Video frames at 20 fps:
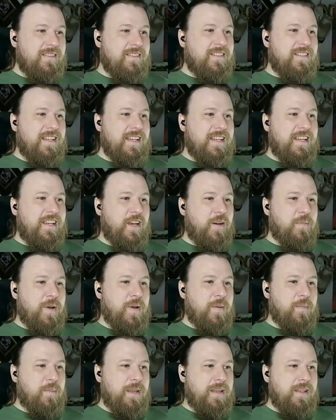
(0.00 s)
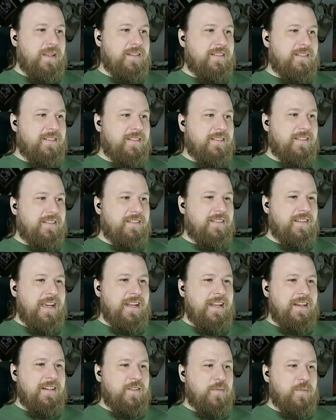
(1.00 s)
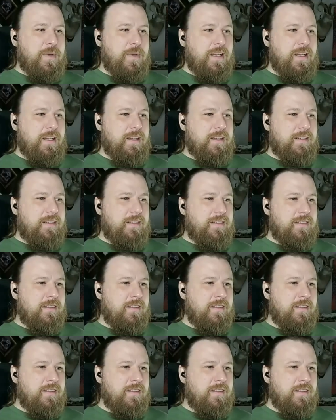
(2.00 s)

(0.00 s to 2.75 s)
sneak up on Best. Are you out of your mind?